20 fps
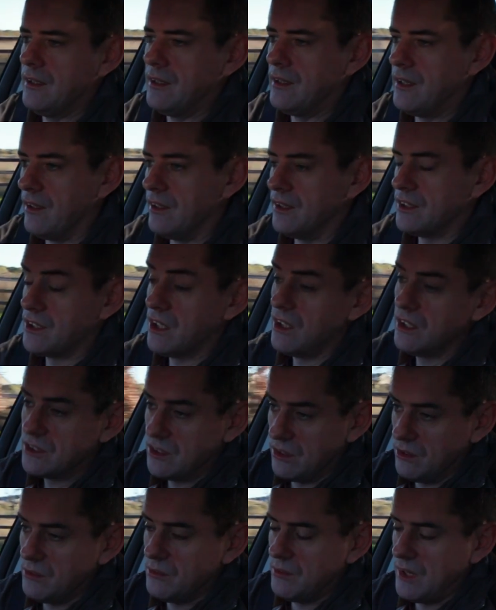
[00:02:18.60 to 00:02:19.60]
There is
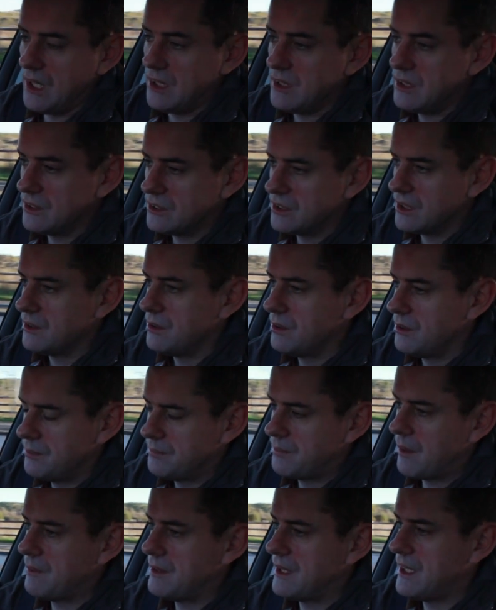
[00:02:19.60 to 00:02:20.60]
also, well,
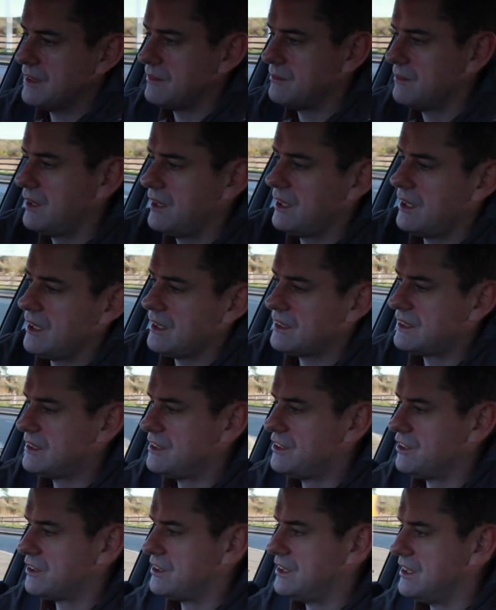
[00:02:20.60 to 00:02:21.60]
it's
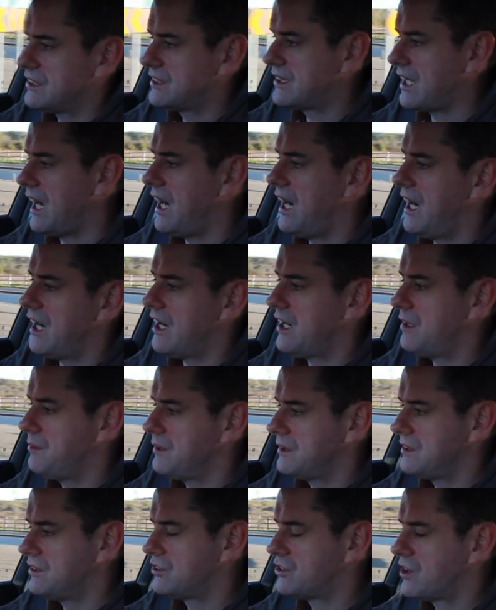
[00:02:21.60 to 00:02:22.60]
just this car,
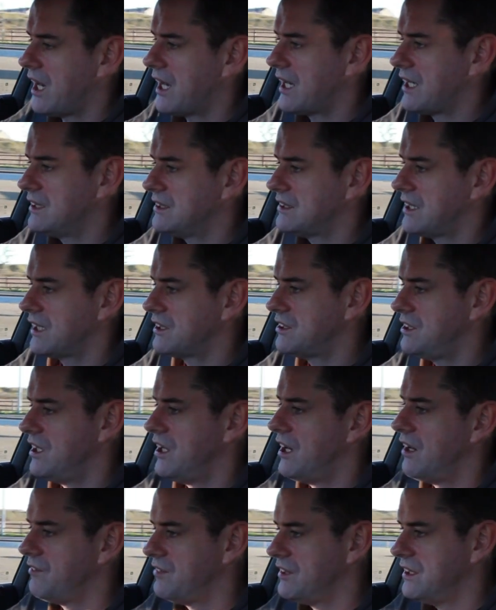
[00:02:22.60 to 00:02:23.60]
but the tracking's actually
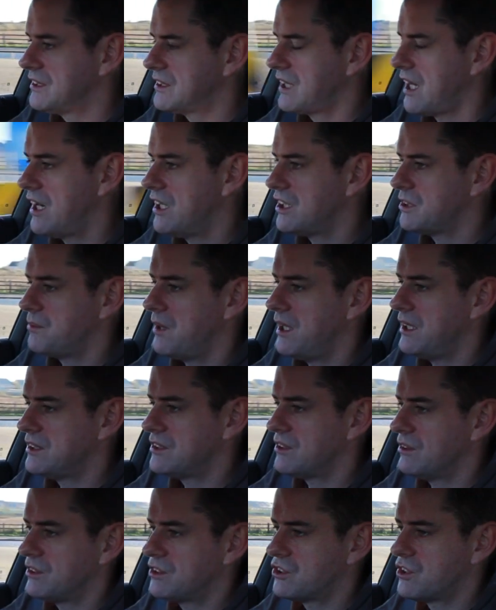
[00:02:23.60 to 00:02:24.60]
off in this car as well,
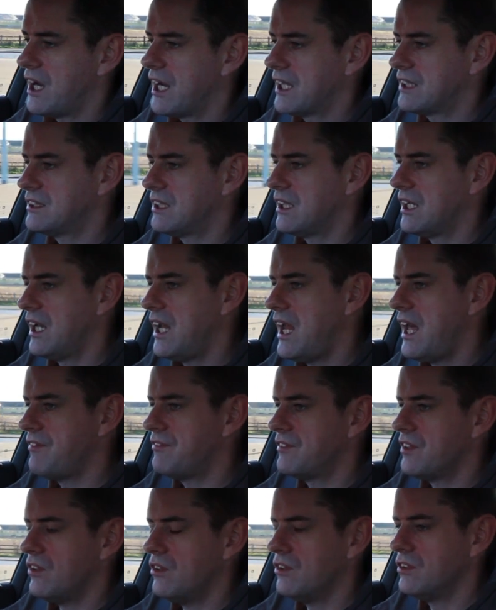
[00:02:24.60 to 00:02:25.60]
so it tracks to the
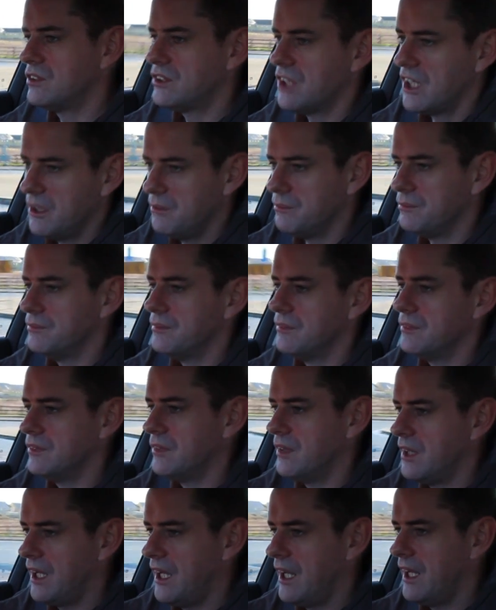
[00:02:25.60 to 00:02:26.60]
left the whole time.
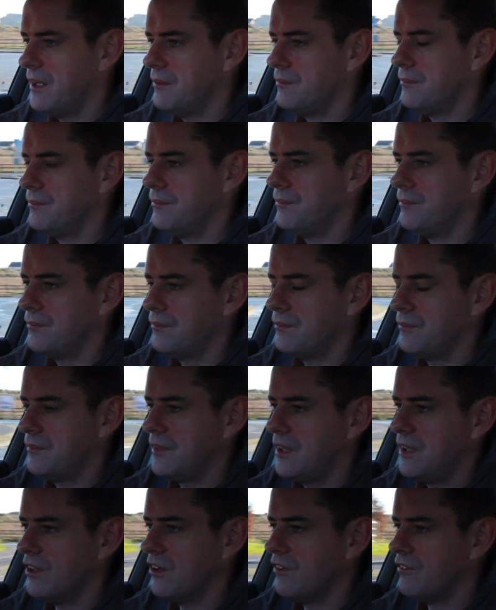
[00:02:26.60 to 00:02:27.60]

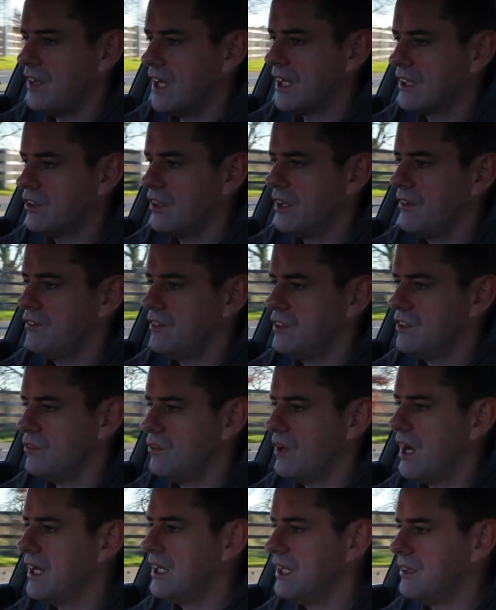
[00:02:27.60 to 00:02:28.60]
You know, if you
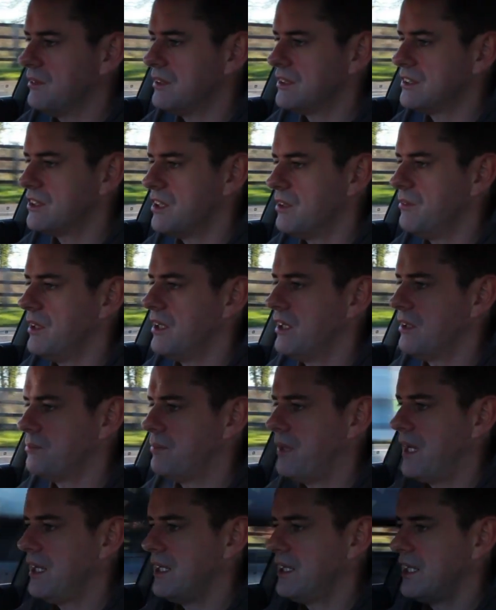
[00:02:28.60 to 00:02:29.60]
do anything with the steering wheel, you're not
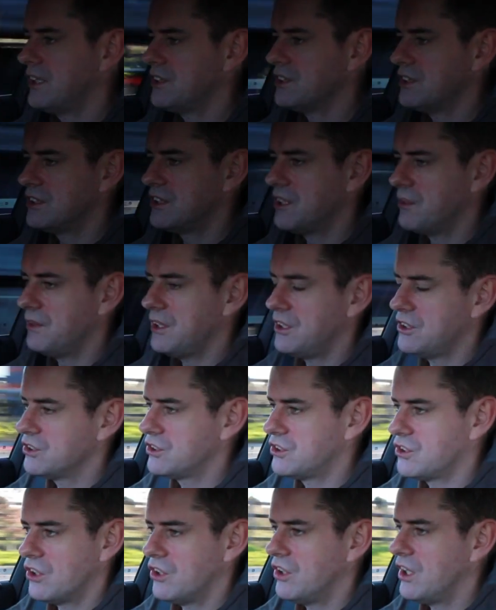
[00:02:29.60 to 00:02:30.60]
paying attention to the steering wheel, you
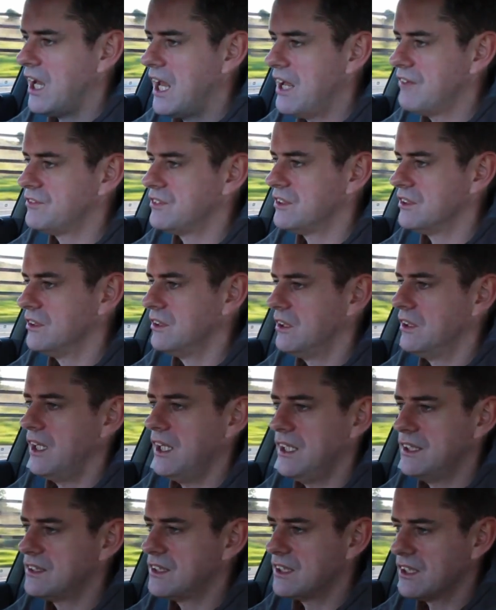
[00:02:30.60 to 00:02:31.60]
just turn left
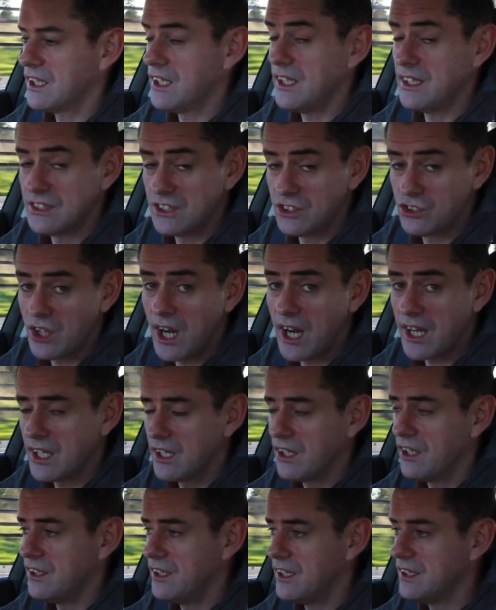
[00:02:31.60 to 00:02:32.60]
instantly. It's the
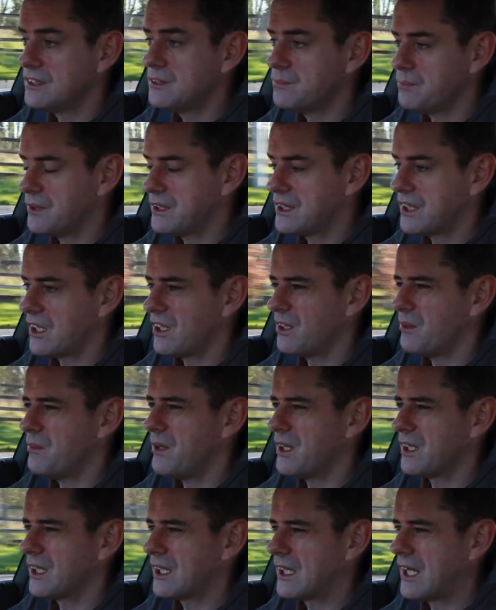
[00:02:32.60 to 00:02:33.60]
tracking on this particular
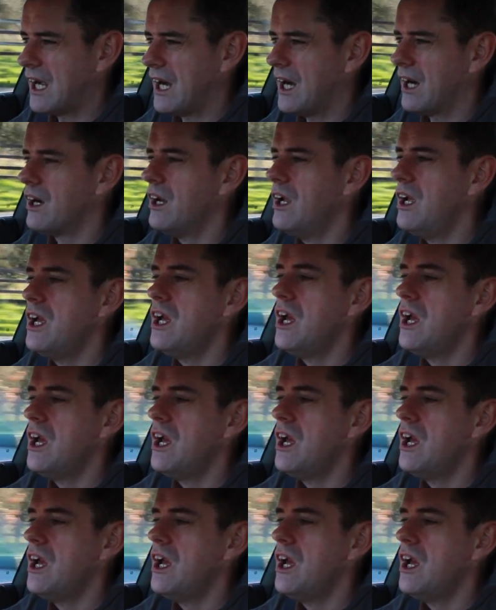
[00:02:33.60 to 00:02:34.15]
model car.